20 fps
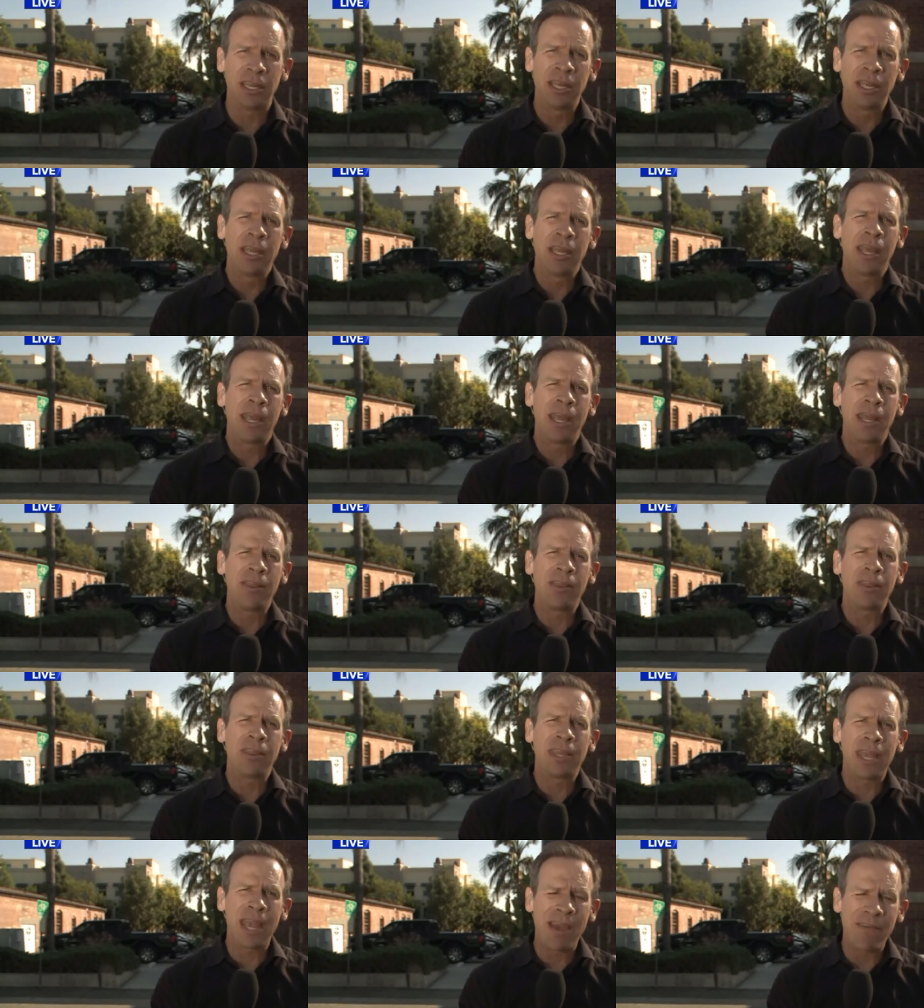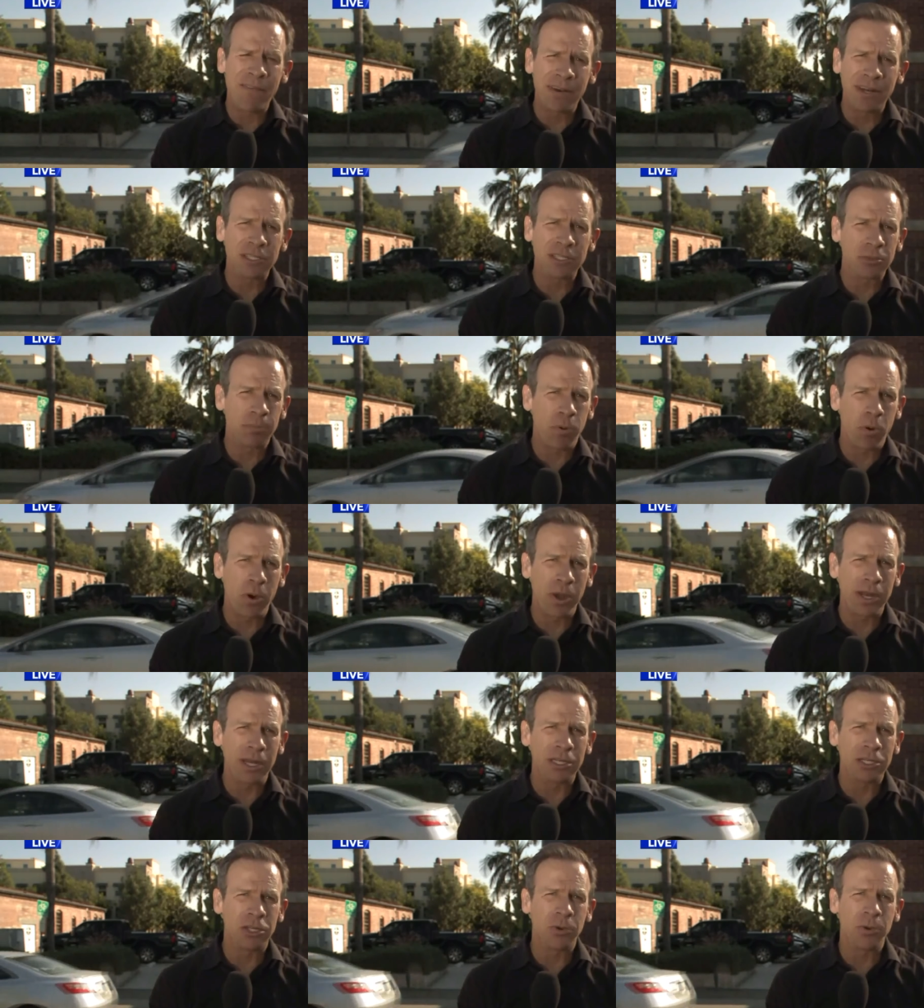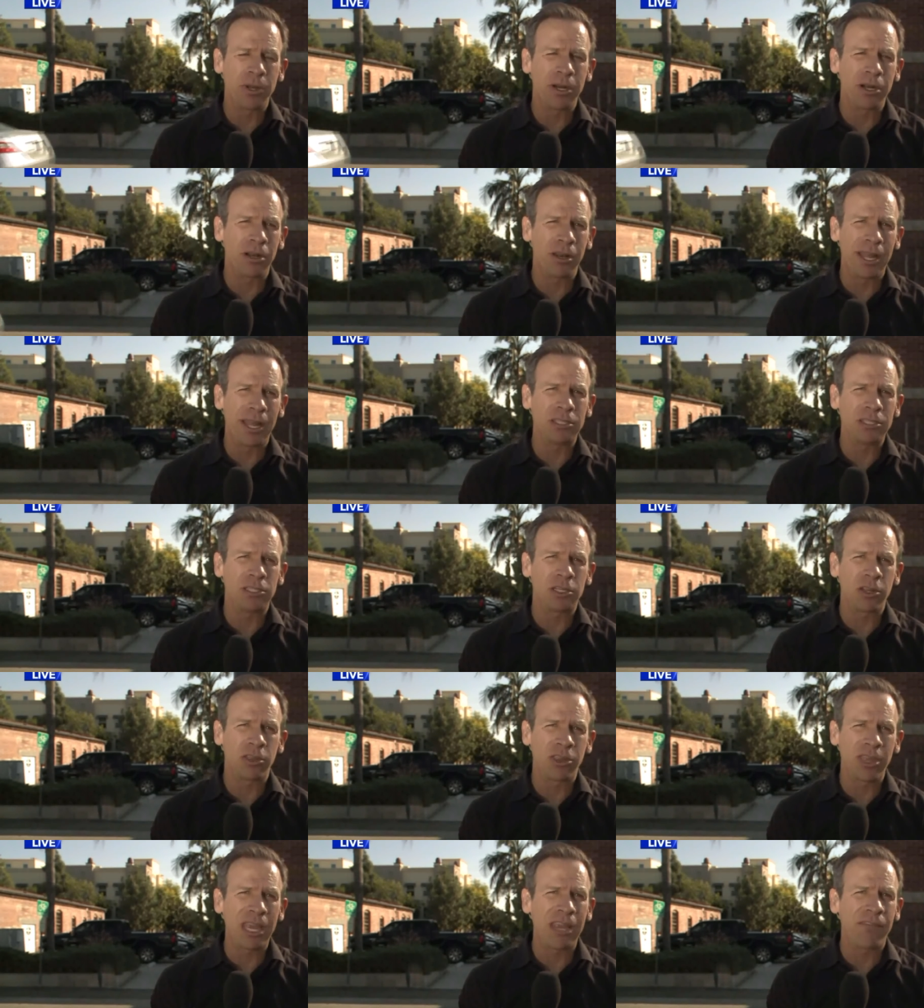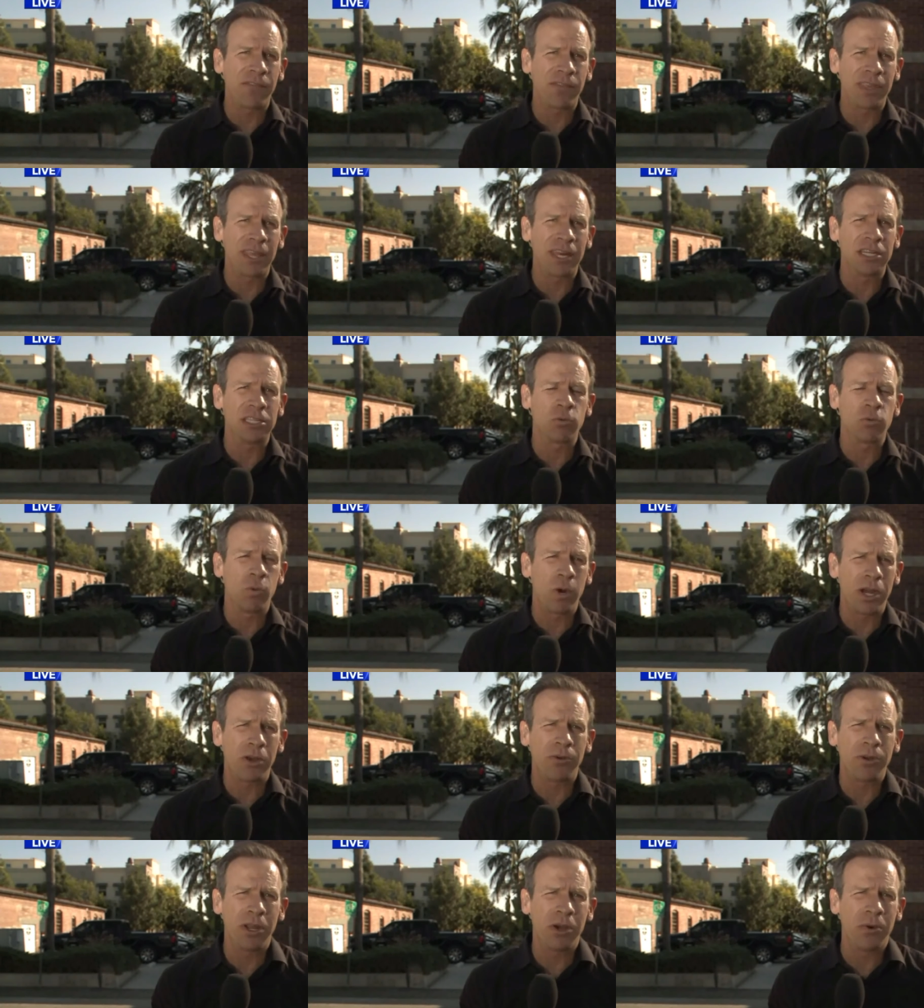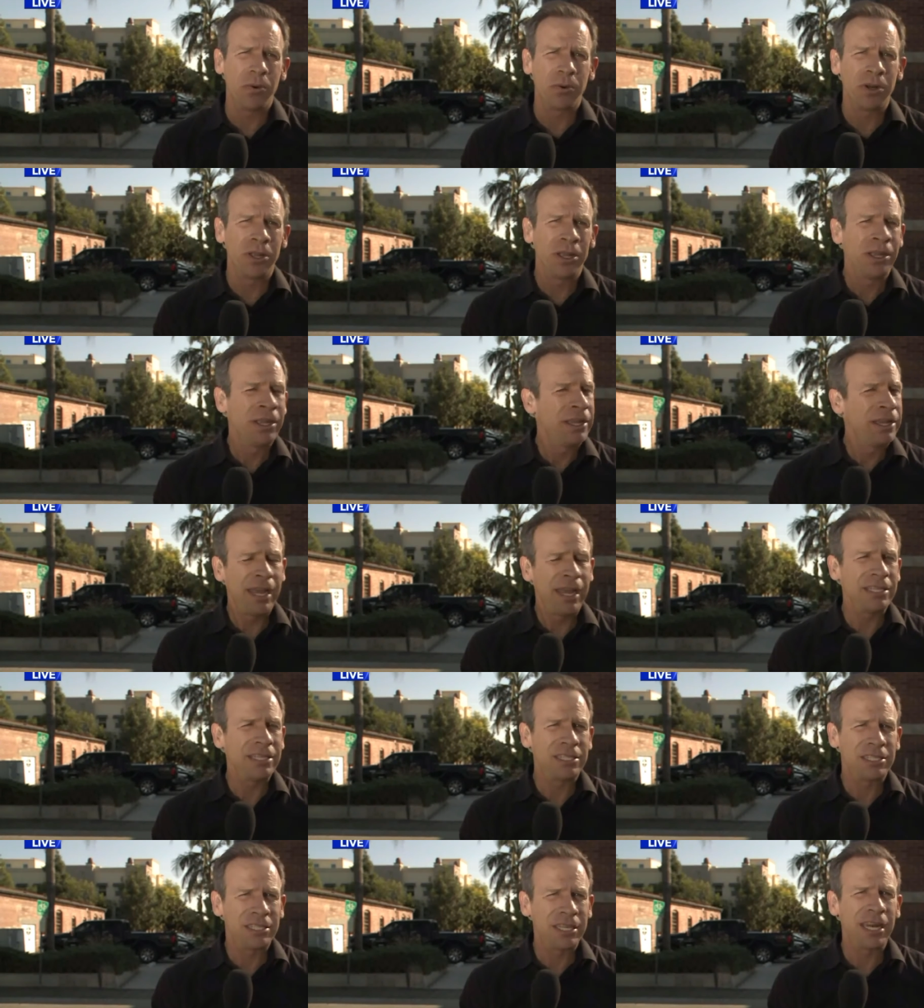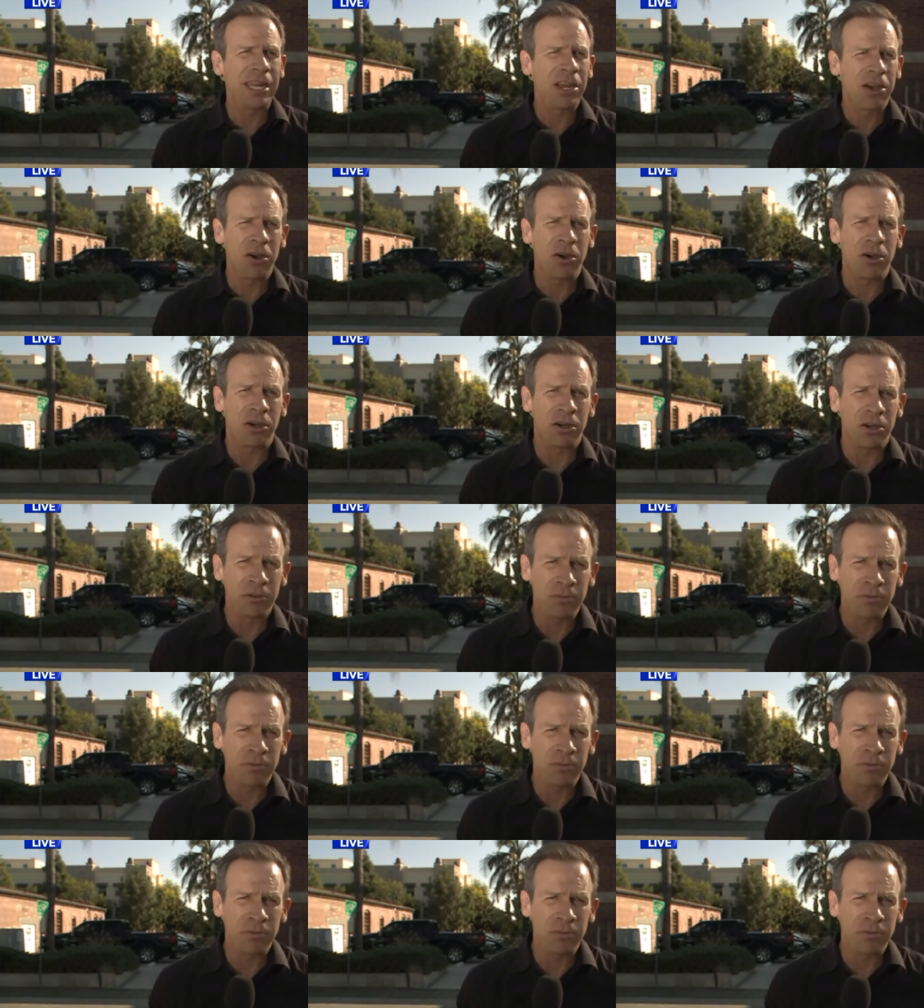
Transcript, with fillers: and the evidence pointed to an alleged thief that is well known at City Hall.